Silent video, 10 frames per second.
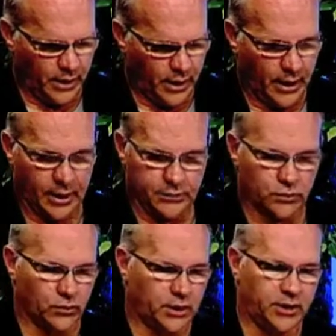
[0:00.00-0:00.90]
and
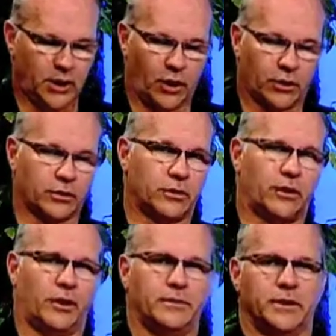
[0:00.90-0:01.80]
read the
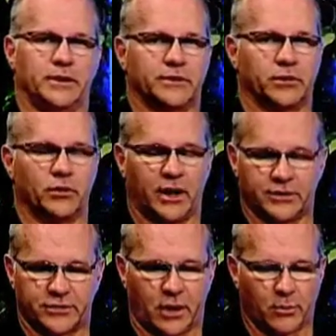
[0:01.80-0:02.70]
article. It's a great
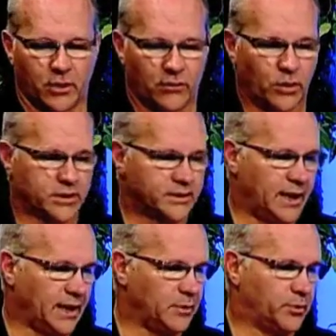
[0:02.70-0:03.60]
summary of what's
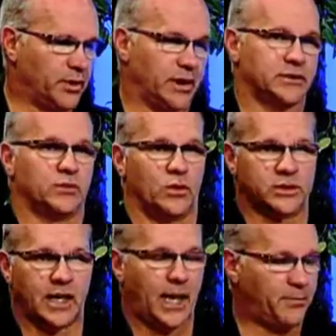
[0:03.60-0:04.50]
taking place and
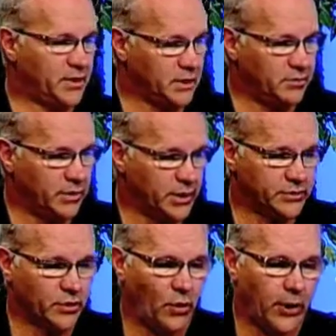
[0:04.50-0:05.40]
what's happening in
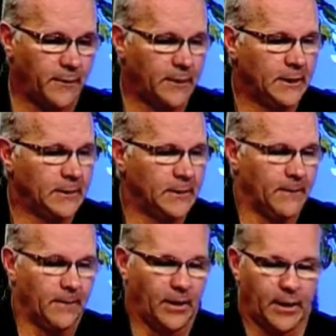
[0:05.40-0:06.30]
Minnesota.
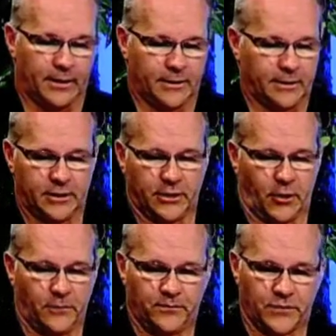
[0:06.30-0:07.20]
Uh, you
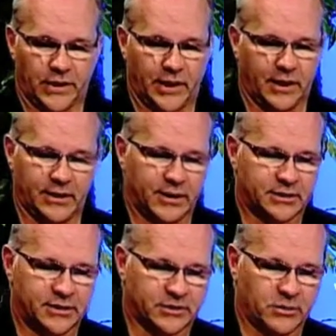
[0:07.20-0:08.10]
know, and
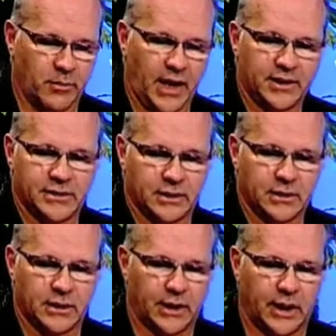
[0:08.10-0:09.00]
it's just
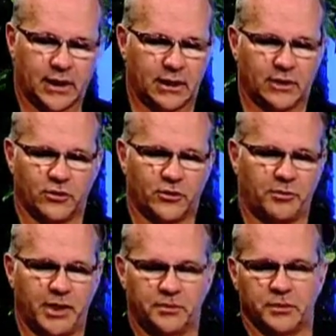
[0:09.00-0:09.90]
amazing, and I can hear the
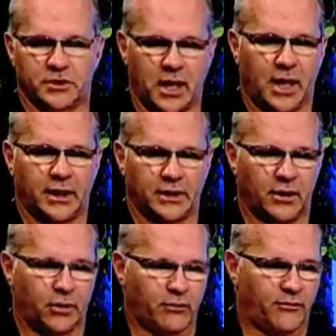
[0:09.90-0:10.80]
people chanting
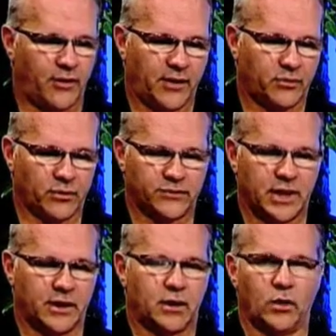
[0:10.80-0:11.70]
that are in favor of
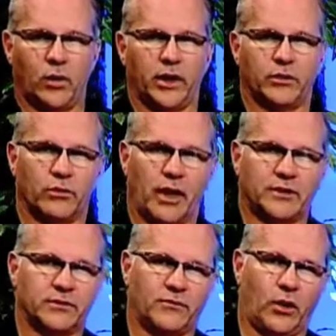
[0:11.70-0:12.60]
taking away your
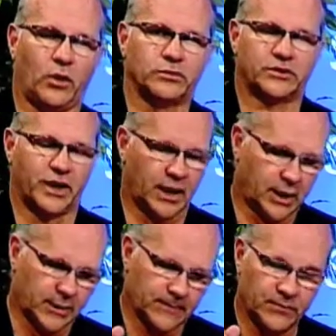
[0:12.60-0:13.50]
right to vote
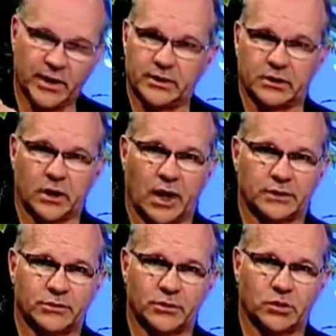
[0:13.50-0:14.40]
saying, and it's a
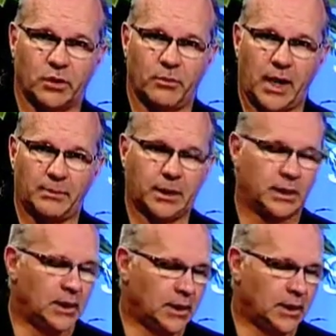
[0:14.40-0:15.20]
constitutional amendment,